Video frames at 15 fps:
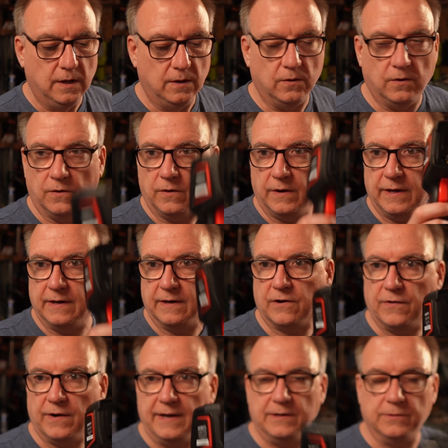or in a
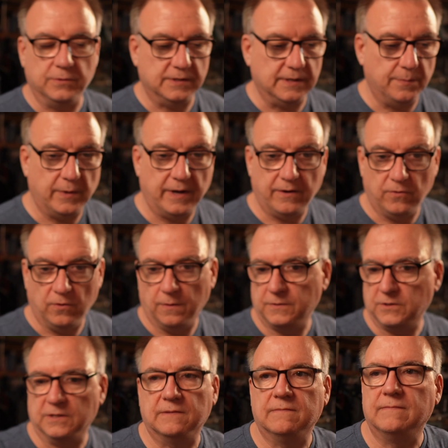cradle somewhere, or
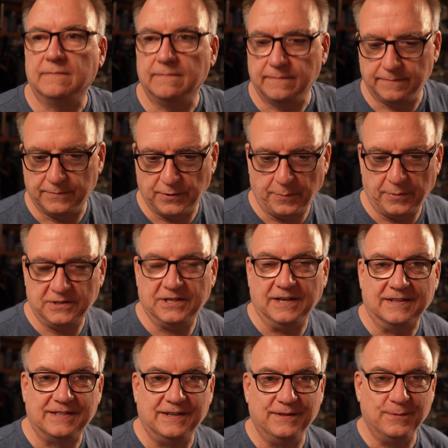just probably
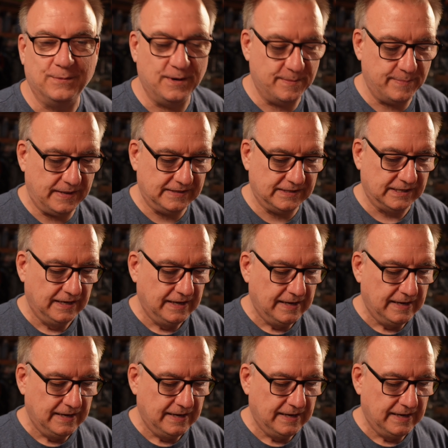chucked on the workbench.